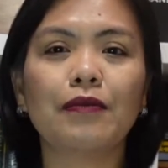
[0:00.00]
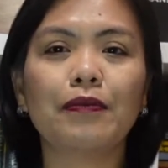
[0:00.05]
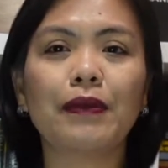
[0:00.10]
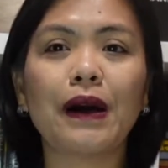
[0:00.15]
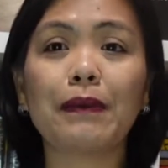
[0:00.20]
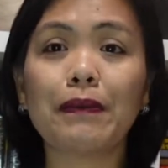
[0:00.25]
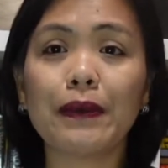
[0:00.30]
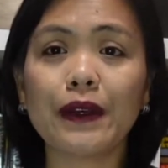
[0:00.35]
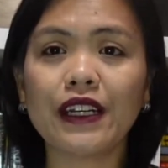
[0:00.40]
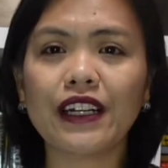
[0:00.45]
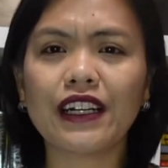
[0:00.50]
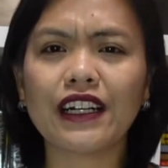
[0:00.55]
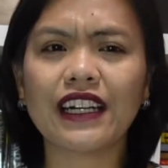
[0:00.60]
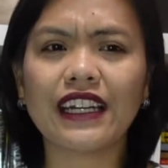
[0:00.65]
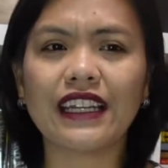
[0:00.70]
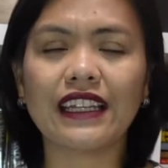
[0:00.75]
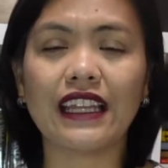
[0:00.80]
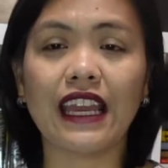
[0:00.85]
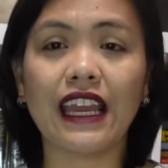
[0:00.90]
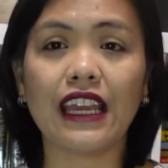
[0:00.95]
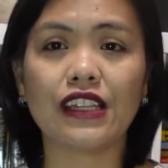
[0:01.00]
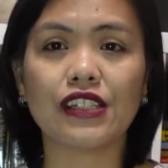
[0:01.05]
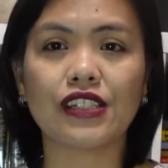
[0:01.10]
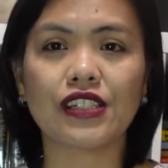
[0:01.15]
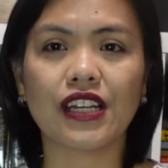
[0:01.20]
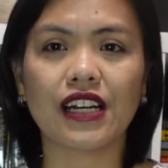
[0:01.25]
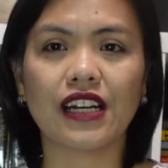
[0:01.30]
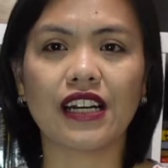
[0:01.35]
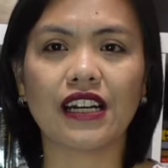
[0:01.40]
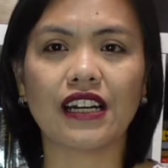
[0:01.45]
popular in
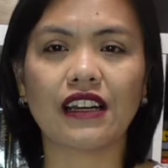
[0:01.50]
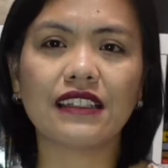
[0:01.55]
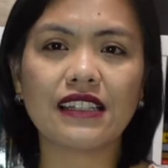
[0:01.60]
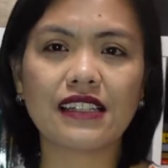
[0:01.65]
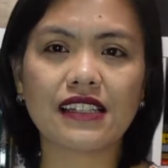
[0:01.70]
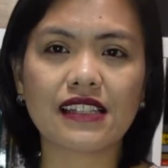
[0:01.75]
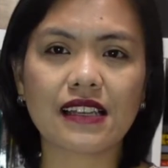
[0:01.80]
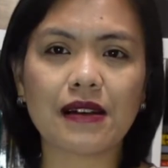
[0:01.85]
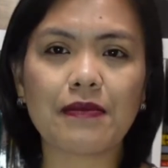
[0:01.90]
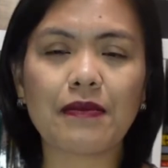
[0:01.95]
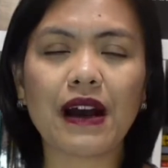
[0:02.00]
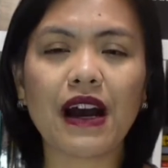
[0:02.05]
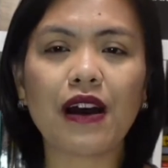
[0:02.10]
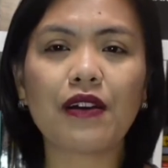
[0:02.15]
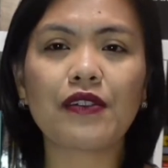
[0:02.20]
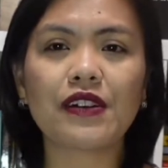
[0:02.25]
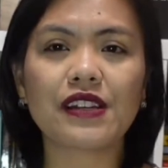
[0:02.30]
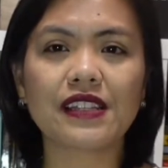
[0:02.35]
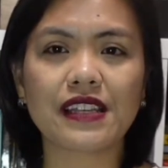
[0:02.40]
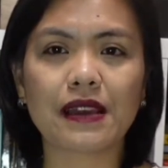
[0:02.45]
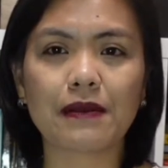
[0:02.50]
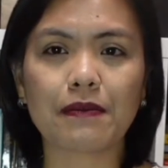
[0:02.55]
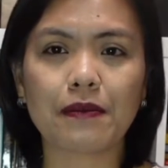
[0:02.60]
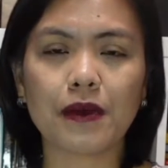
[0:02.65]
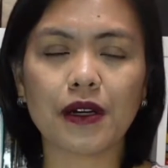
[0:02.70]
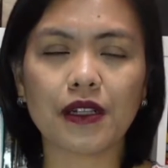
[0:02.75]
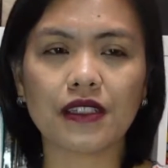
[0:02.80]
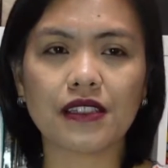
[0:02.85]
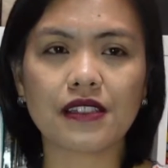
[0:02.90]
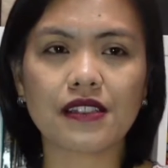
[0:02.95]
Asia that somehow
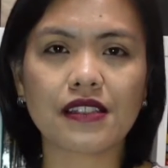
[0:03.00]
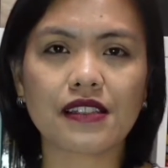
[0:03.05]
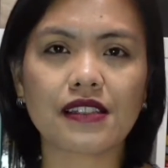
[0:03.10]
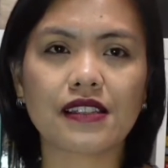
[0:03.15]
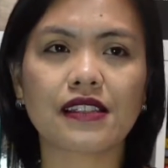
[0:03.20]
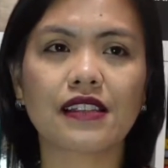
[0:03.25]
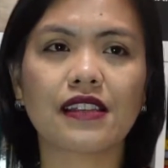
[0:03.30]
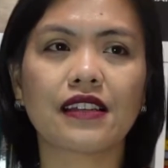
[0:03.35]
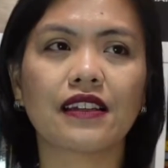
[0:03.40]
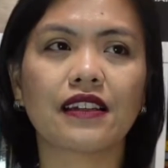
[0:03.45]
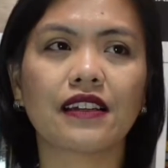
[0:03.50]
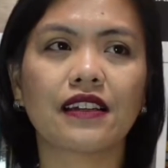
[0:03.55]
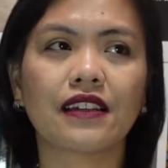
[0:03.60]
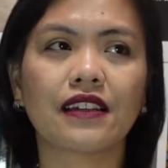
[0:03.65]
resembles